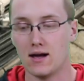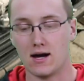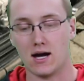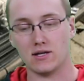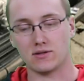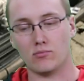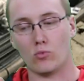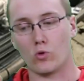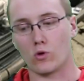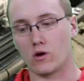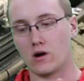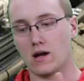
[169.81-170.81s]
Uh, it's
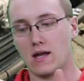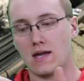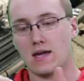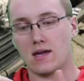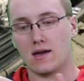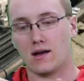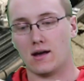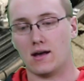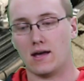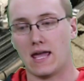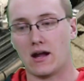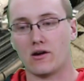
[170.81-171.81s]
more
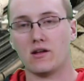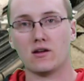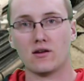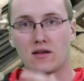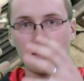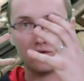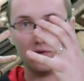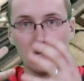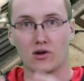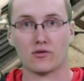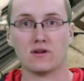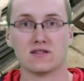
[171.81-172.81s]
uh, area to
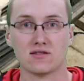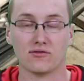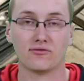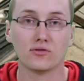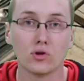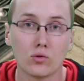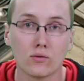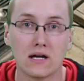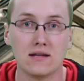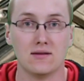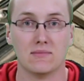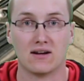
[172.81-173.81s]
increase the flow
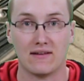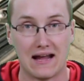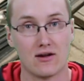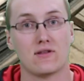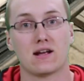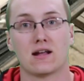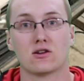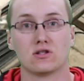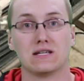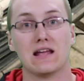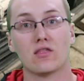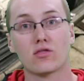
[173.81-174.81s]
rate, the amount of air that can
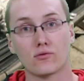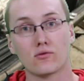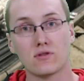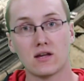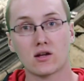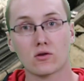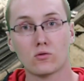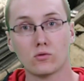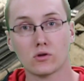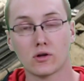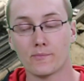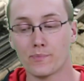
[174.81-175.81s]
actually get through the
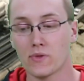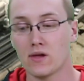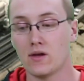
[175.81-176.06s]
intercooler.